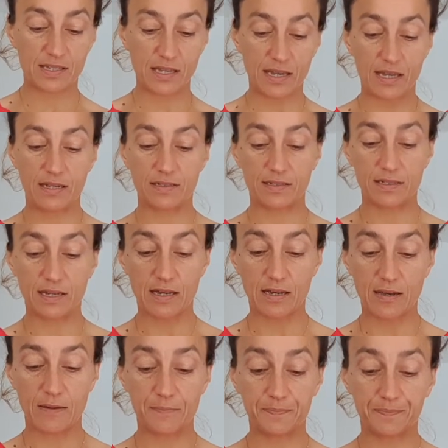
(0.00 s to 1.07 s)
And
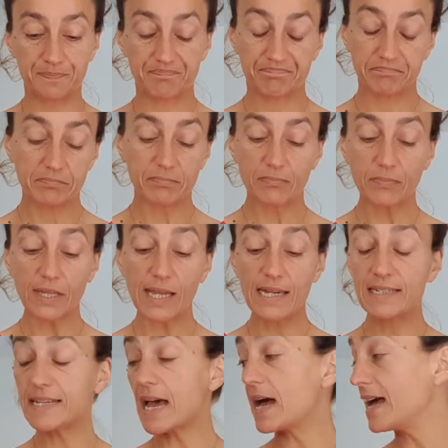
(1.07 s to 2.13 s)

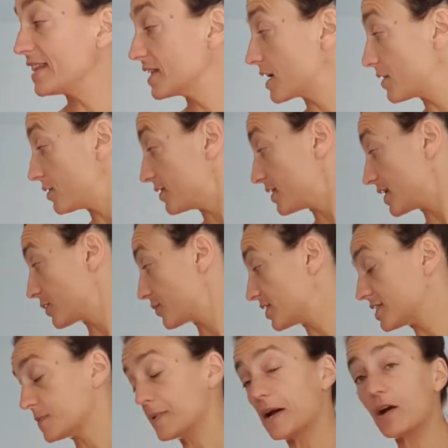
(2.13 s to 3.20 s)
yeah, and the other thing with
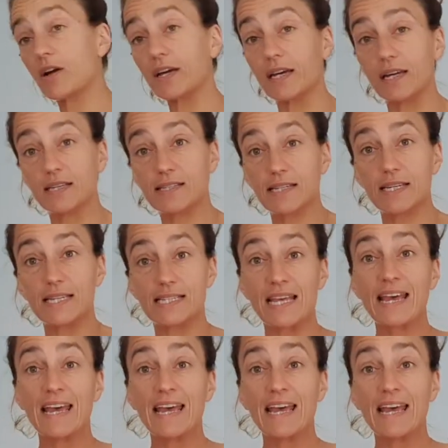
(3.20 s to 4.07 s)
asparagus is